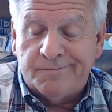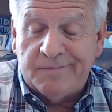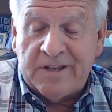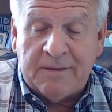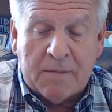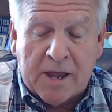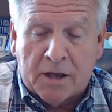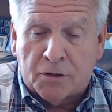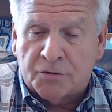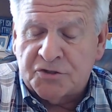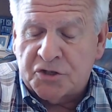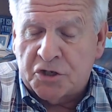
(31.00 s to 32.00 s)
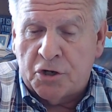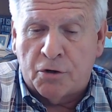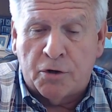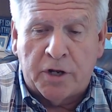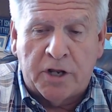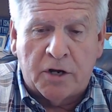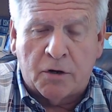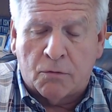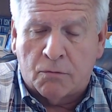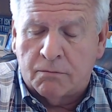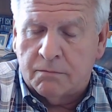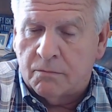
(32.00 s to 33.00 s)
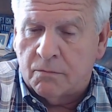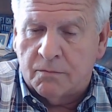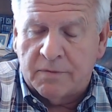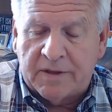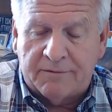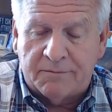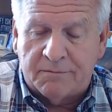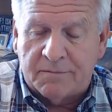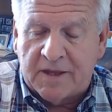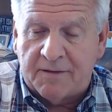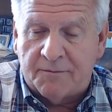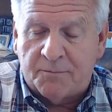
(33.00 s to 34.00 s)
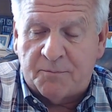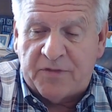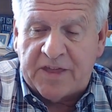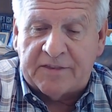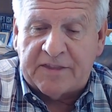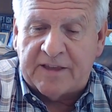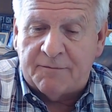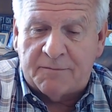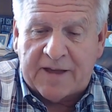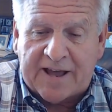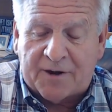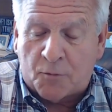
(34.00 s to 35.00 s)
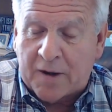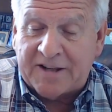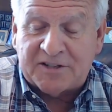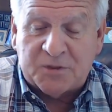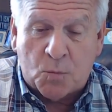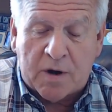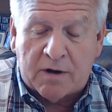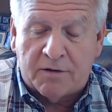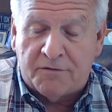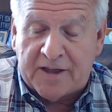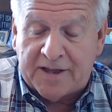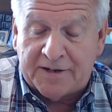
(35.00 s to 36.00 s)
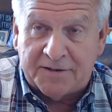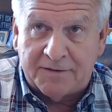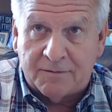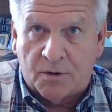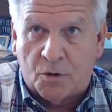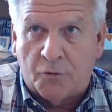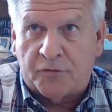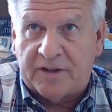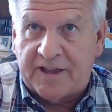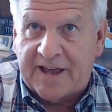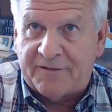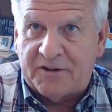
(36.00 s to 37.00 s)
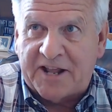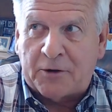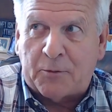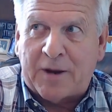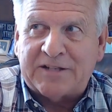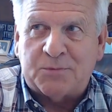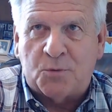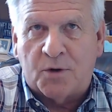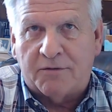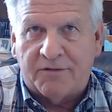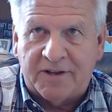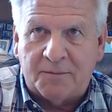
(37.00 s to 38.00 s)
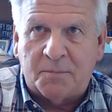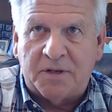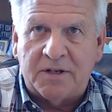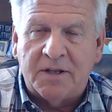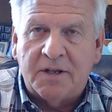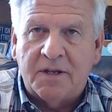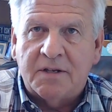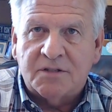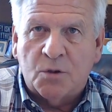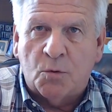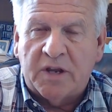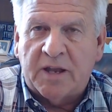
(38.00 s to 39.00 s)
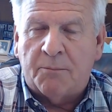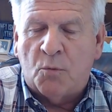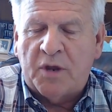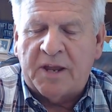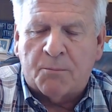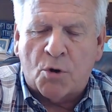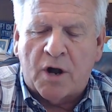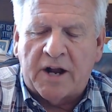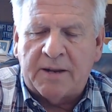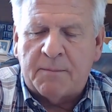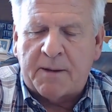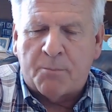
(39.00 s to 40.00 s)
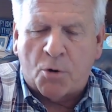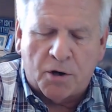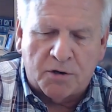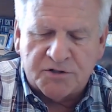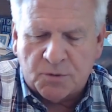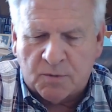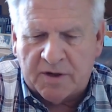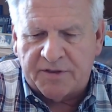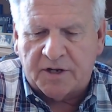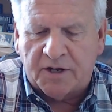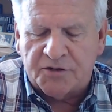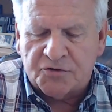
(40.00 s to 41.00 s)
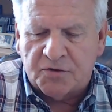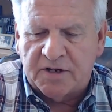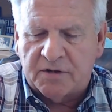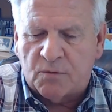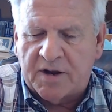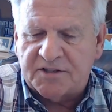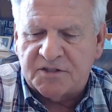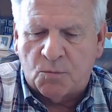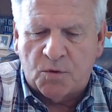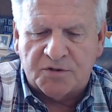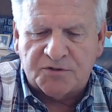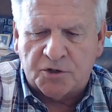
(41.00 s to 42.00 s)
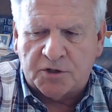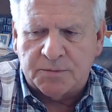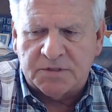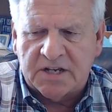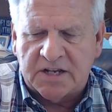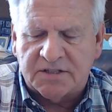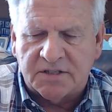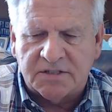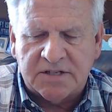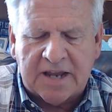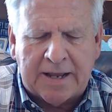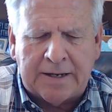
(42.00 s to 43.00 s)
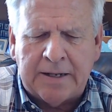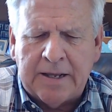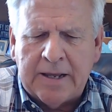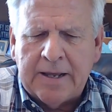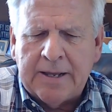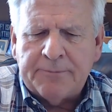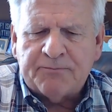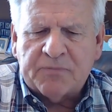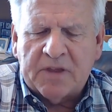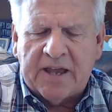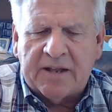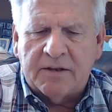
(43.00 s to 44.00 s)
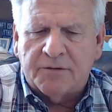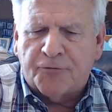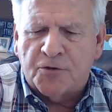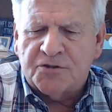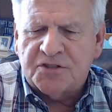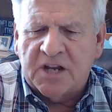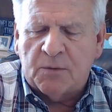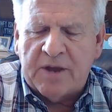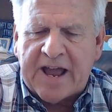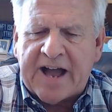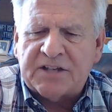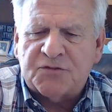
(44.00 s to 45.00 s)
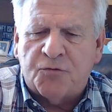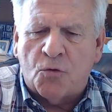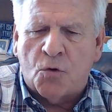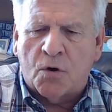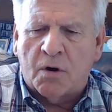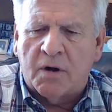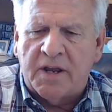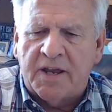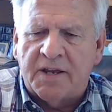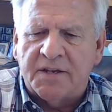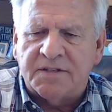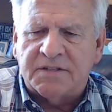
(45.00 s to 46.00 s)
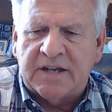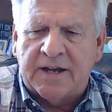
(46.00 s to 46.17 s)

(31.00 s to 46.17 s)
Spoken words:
email security, or they think they've had a ransomware event. Well, hopefully haven't had a ransomware event, but so we get brought in by partners around the country in ransomware circumstances. And the first thing we ask for is,